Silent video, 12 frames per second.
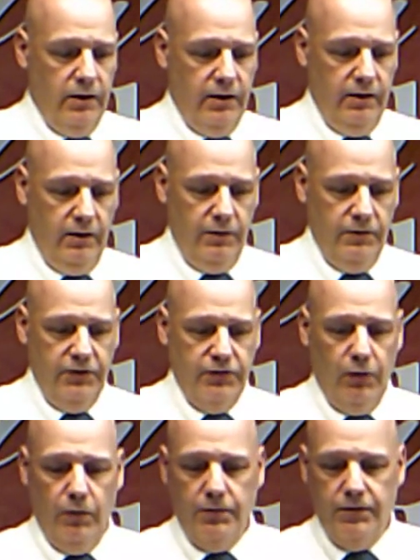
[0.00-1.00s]
You know, this
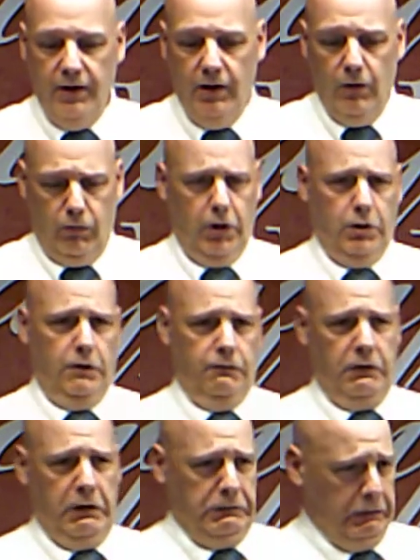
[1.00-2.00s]
whole thing, well, if
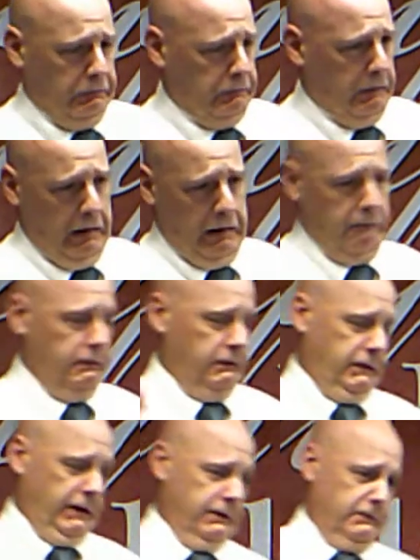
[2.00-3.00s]
they didn't have the
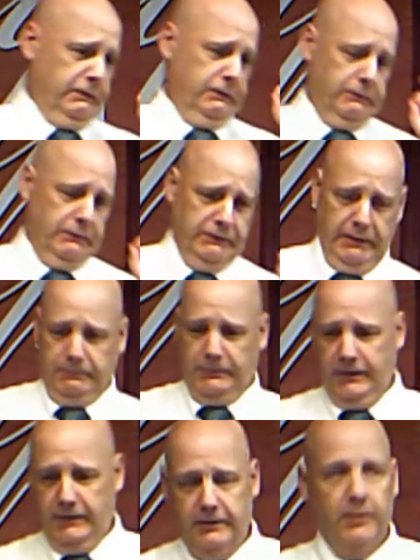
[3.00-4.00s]
Textus
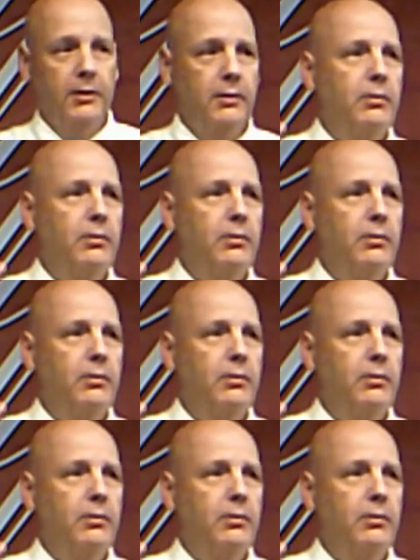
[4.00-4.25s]
Receptus, you know.